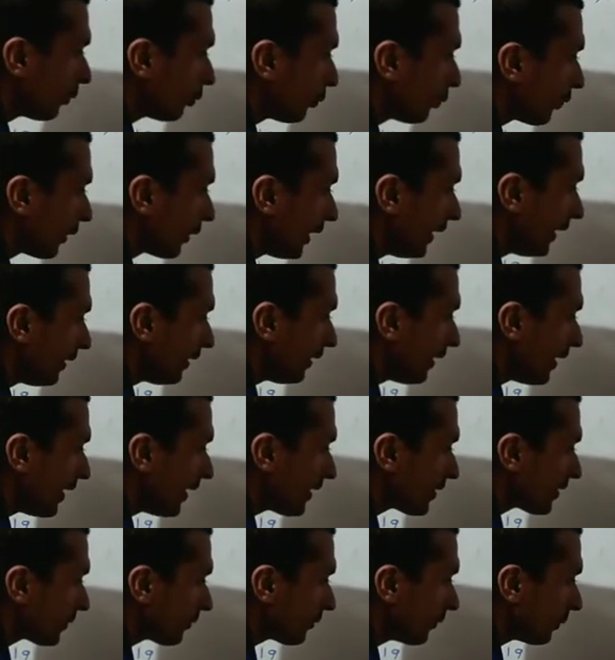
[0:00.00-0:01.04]
write
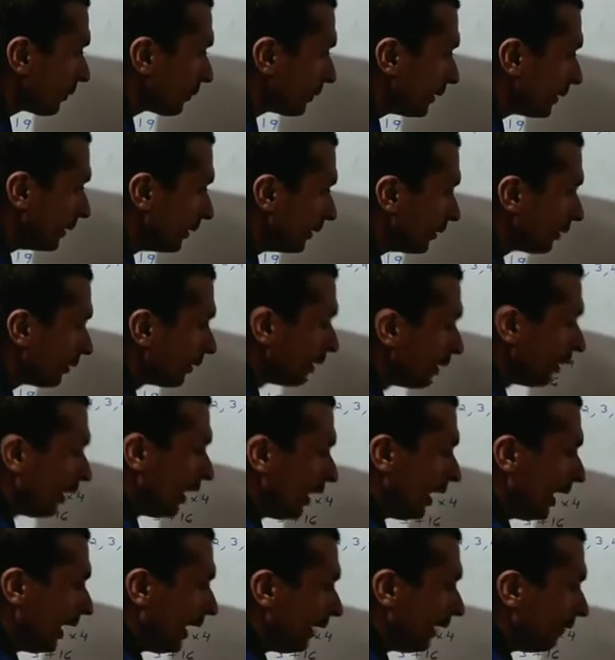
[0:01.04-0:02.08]
as 15.
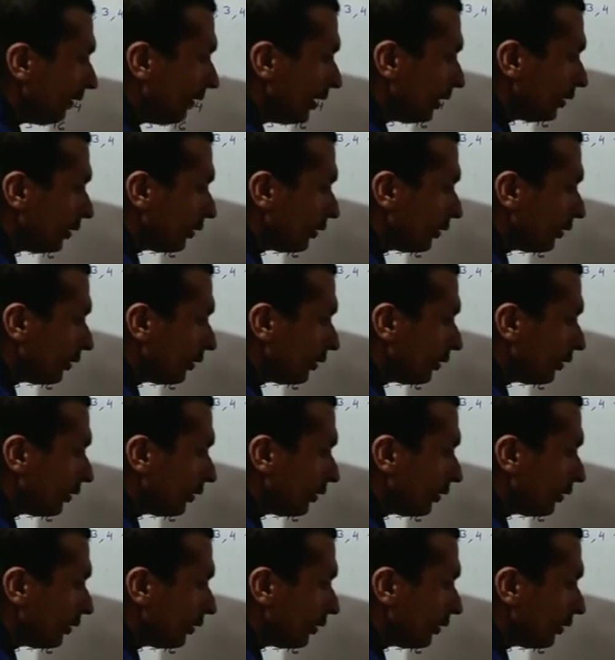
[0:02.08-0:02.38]
A value